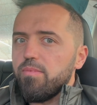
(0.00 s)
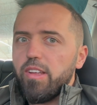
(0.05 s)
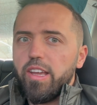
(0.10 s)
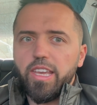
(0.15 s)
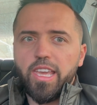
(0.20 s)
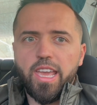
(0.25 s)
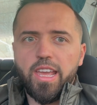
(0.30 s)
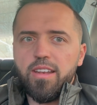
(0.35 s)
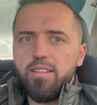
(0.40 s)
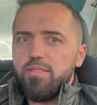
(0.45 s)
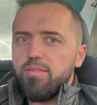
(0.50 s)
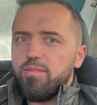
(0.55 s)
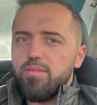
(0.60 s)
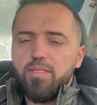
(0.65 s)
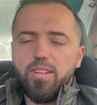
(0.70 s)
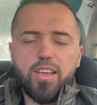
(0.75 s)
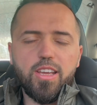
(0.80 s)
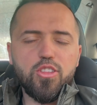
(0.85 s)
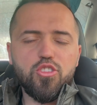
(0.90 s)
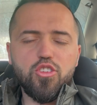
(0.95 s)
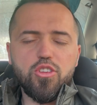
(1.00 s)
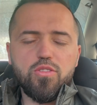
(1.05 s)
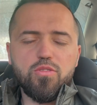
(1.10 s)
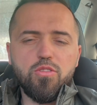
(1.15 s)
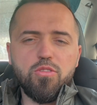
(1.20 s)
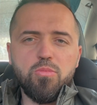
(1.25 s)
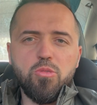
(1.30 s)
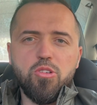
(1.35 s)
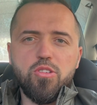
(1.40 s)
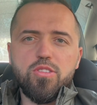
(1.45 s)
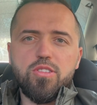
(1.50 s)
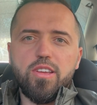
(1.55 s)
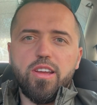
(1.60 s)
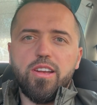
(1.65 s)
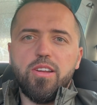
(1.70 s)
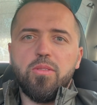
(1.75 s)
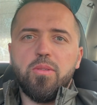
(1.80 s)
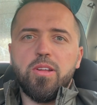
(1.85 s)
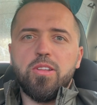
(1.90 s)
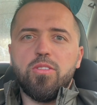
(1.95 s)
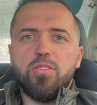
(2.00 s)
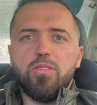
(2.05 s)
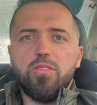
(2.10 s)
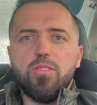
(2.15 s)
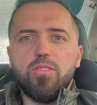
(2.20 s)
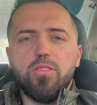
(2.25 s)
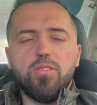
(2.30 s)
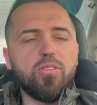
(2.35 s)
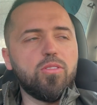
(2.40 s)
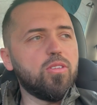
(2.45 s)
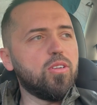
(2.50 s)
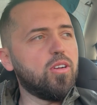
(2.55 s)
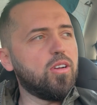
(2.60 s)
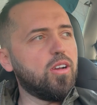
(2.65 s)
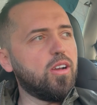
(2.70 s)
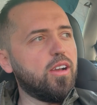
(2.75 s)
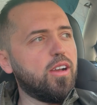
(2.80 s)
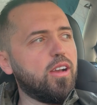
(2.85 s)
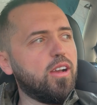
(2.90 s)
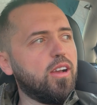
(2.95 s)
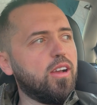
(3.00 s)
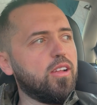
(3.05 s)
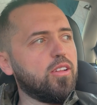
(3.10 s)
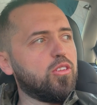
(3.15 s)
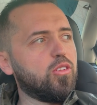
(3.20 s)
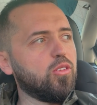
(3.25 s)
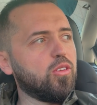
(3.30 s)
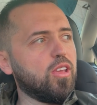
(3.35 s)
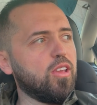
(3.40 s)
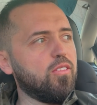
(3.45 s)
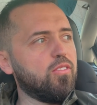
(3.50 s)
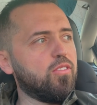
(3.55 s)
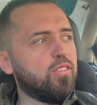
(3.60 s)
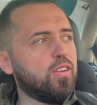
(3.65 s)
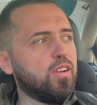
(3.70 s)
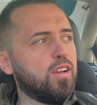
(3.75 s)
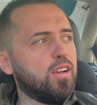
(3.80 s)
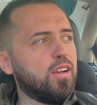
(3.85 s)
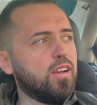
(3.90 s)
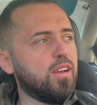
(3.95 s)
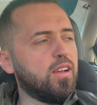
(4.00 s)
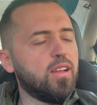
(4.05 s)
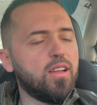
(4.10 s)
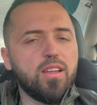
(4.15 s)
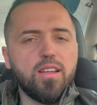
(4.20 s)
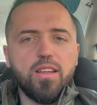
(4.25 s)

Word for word: Again, it's just rumors. I don't want to uh, to give uh,